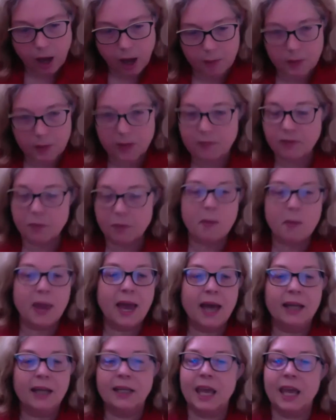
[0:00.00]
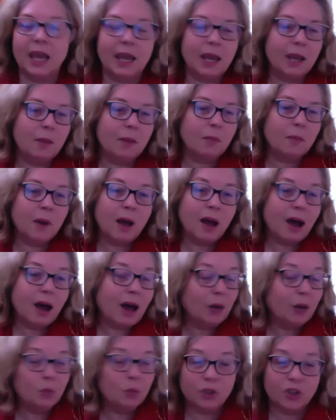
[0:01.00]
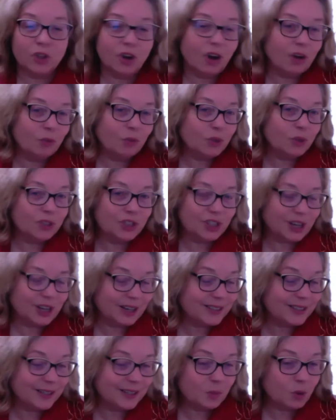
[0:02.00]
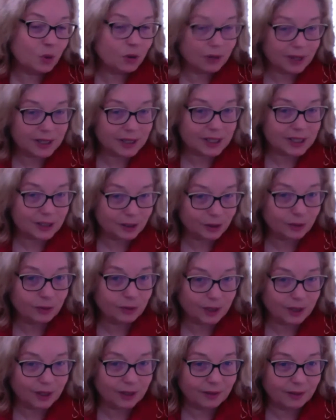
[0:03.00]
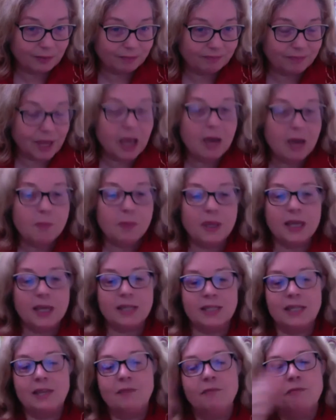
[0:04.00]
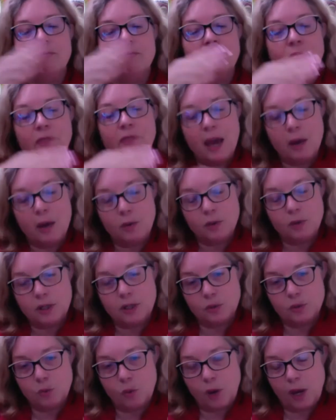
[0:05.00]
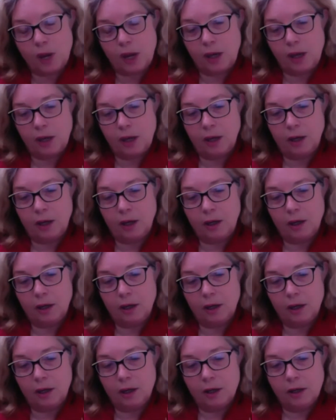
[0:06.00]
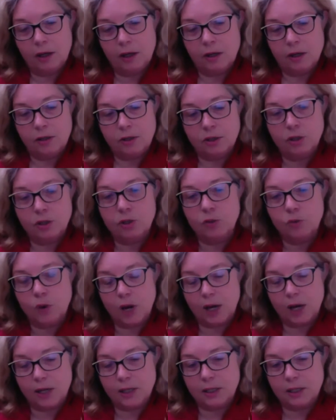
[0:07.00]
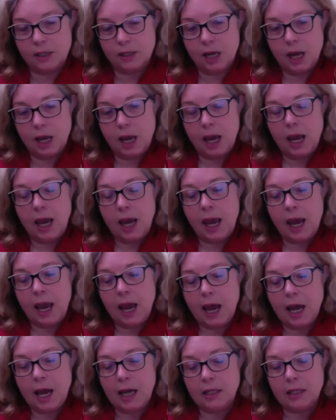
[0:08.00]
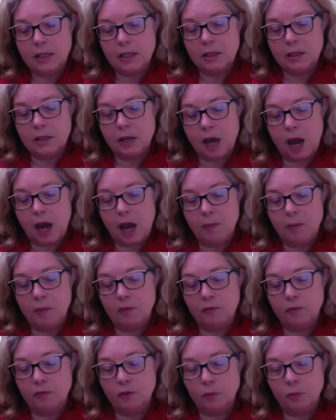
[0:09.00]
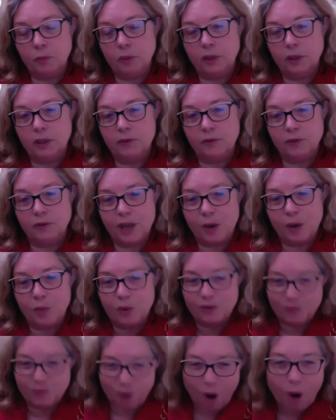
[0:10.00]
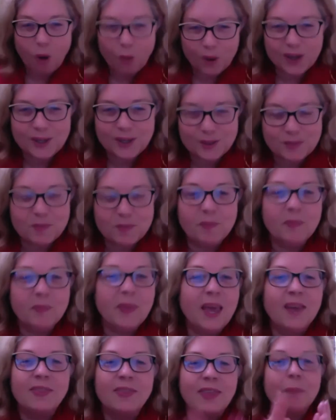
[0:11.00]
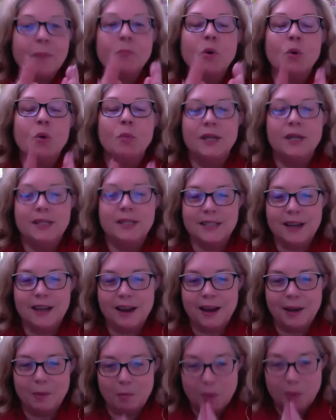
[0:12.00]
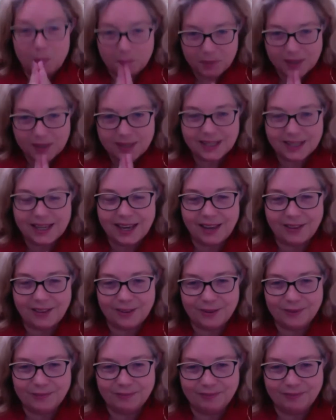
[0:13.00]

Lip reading: If a man came, I would not reject him or exclude him because he found his way to us. And I'm a firm believer that we've always, at that moment in time, been together.